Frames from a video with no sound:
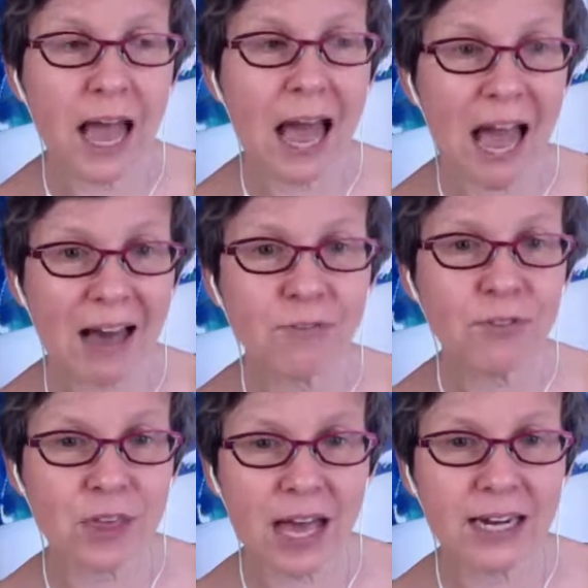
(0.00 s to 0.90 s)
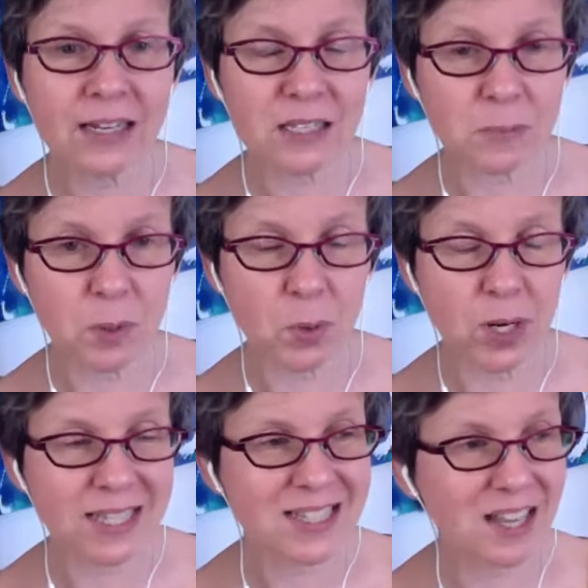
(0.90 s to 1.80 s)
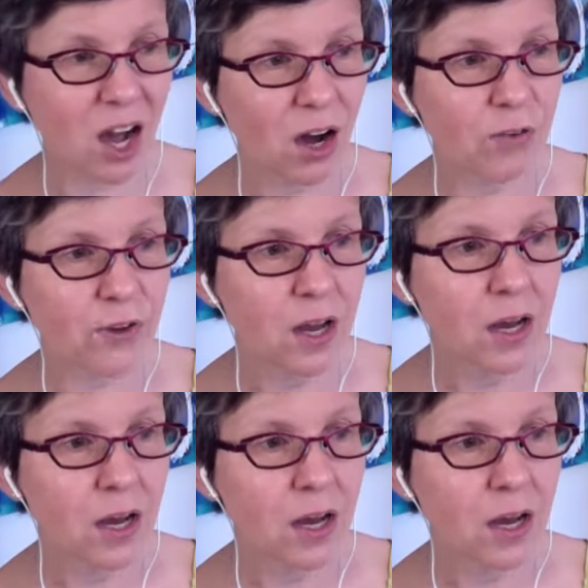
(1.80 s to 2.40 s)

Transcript: have that experience of